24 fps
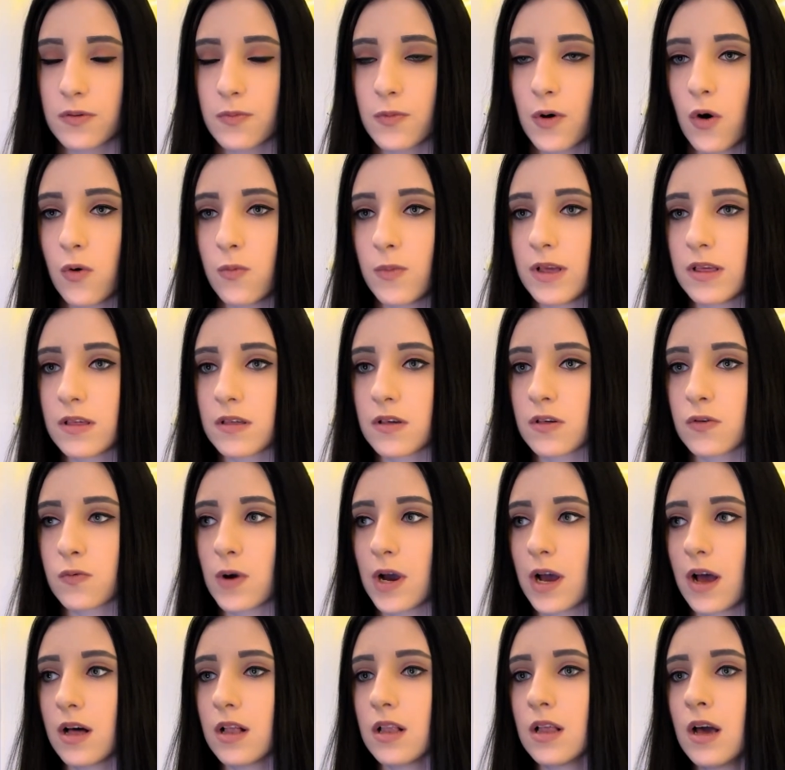moments as
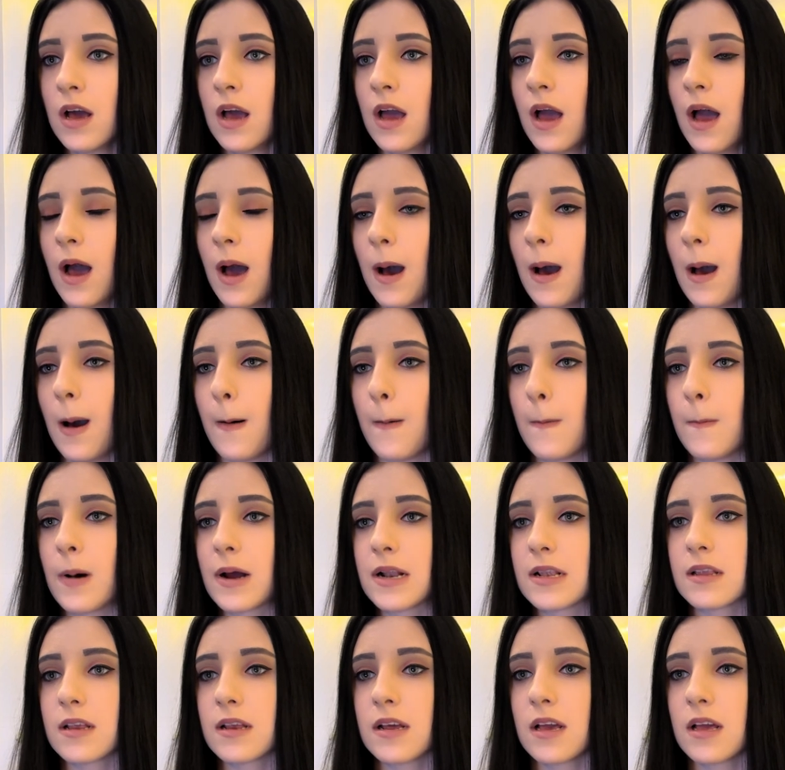well,
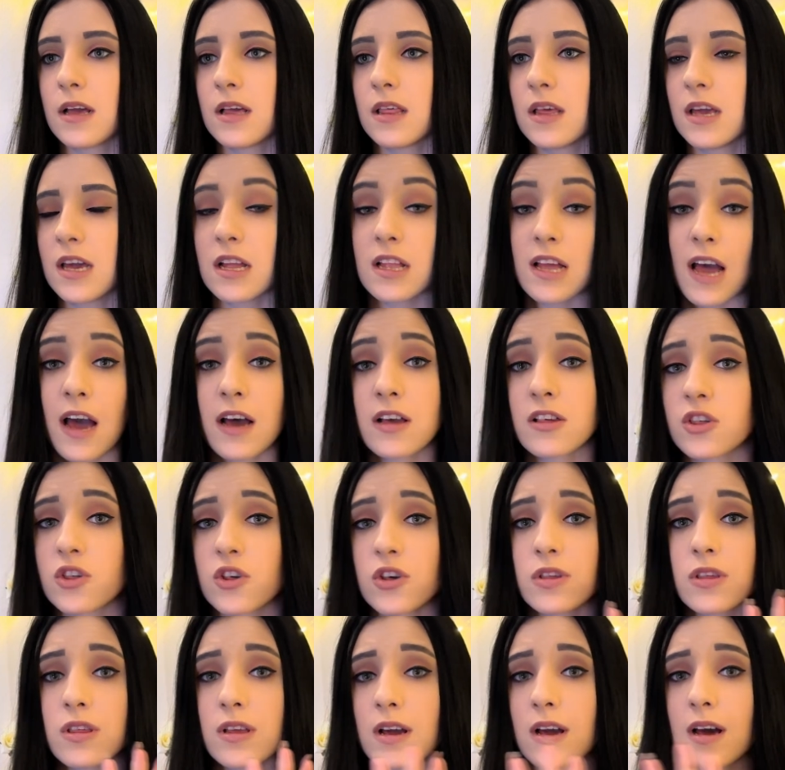but it has
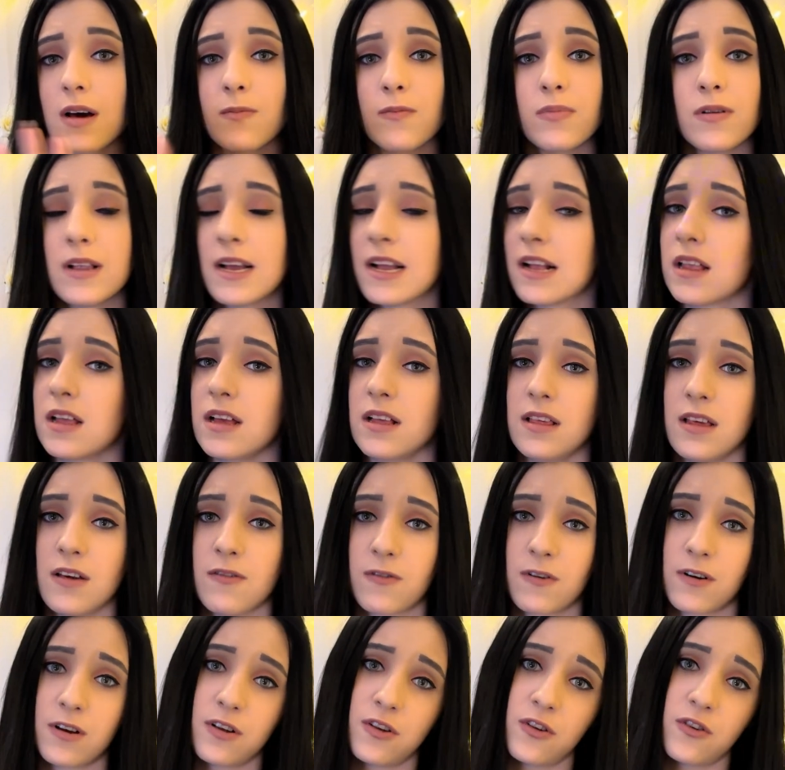just a completely
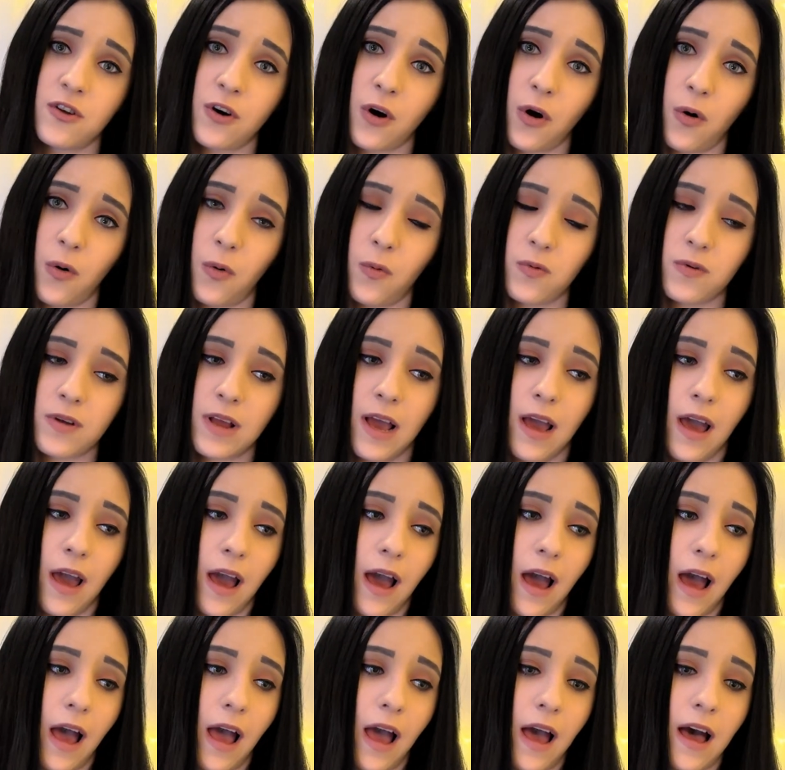different tone,
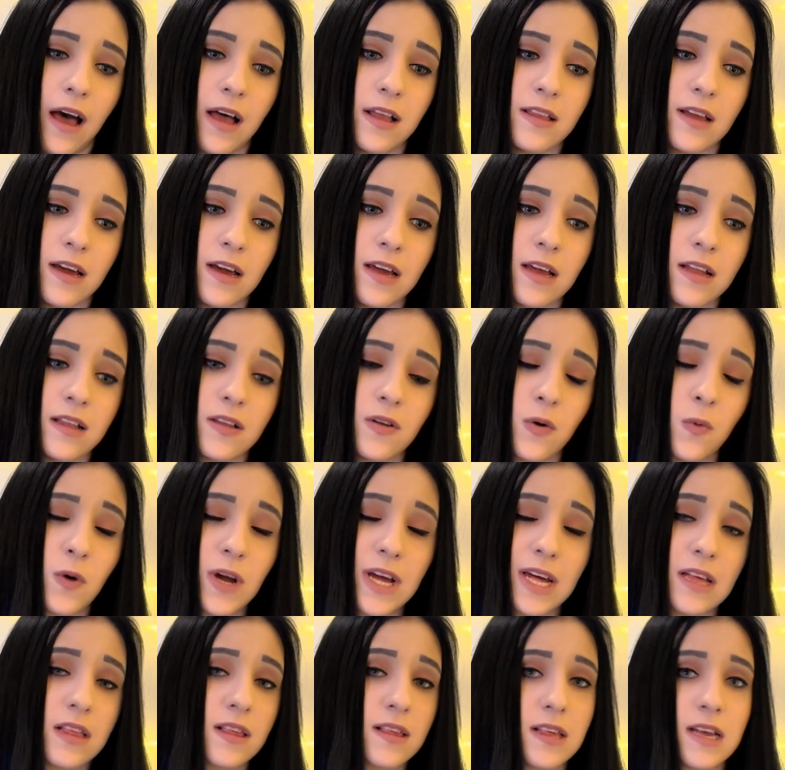and we
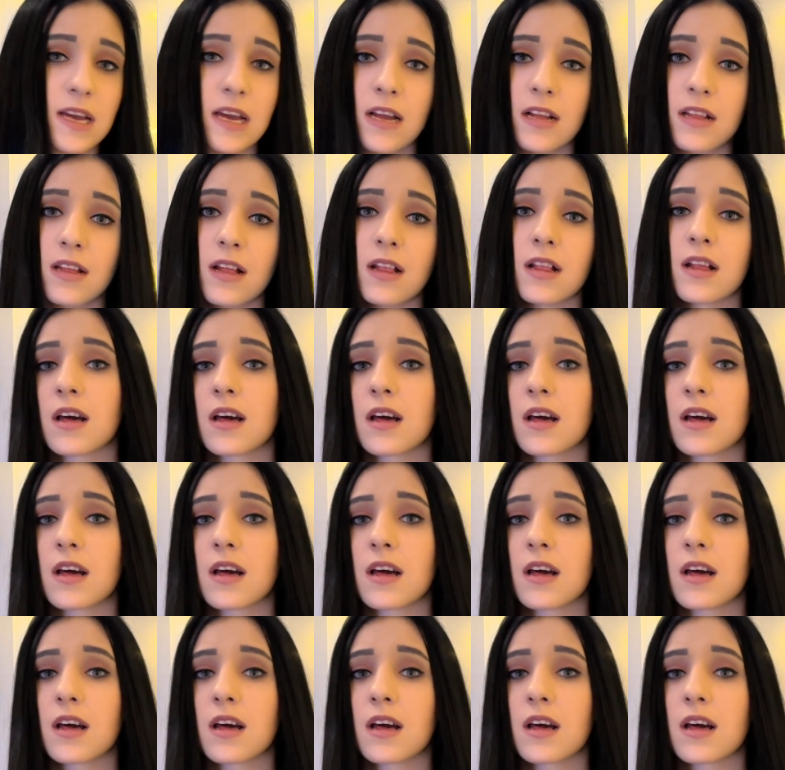can see it in